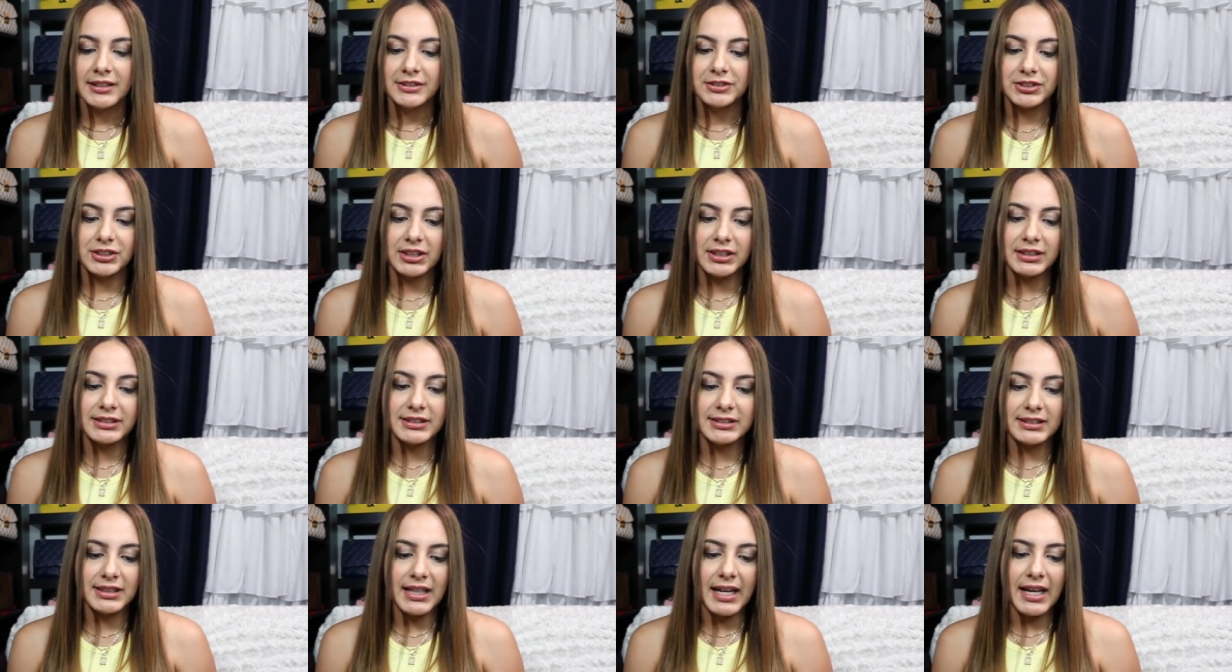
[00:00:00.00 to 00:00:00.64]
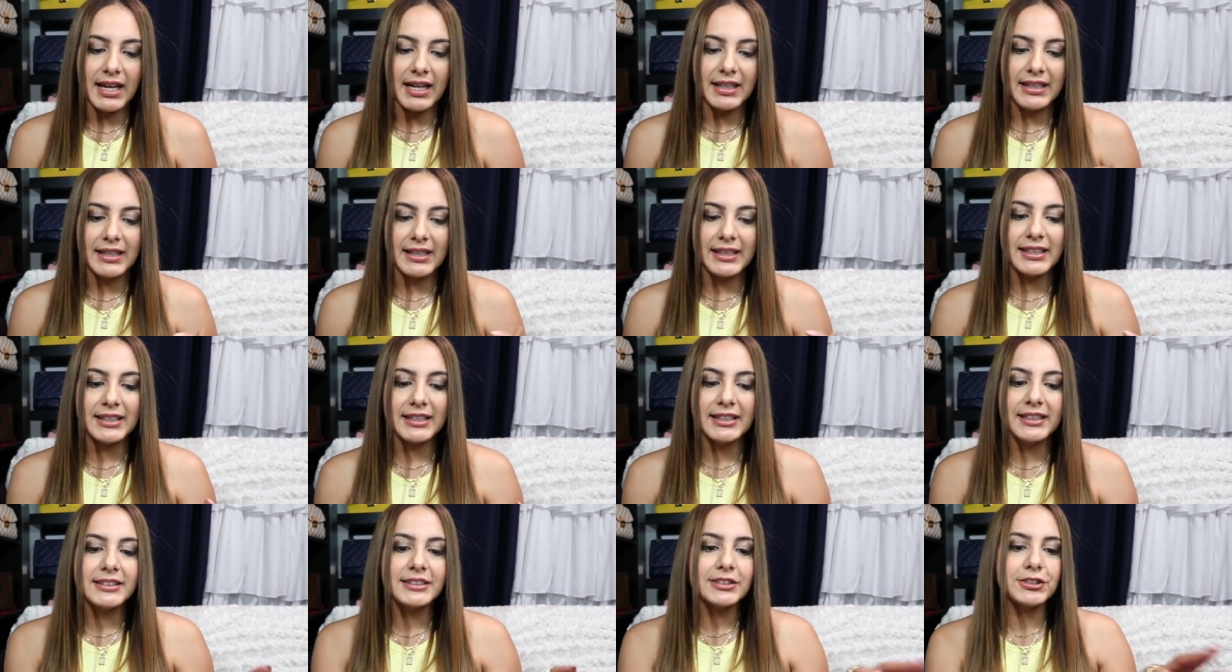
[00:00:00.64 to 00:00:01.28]
Just that
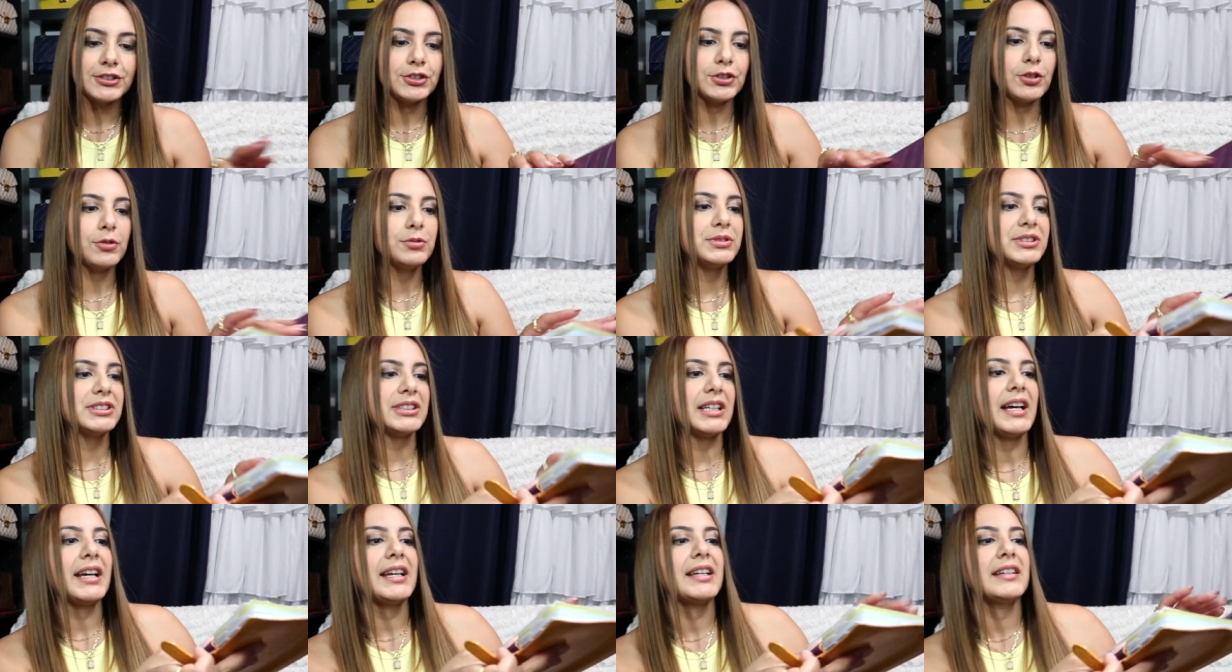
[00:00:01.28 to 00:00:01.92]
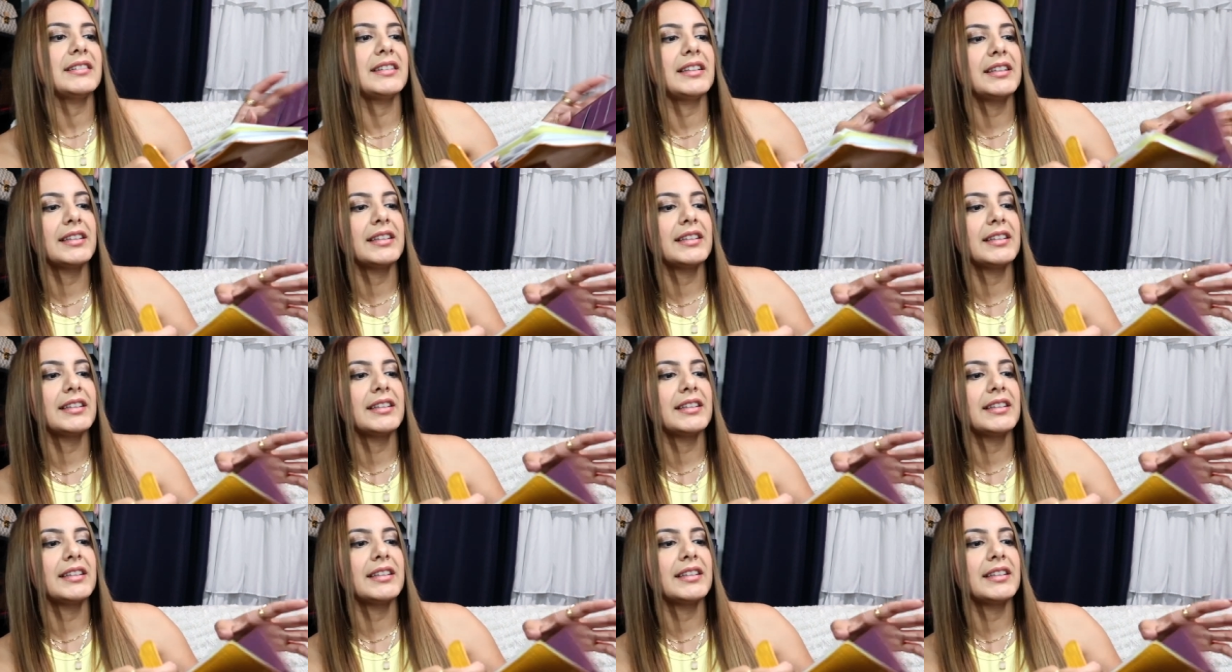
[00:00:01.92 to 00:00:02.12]
it is so tight.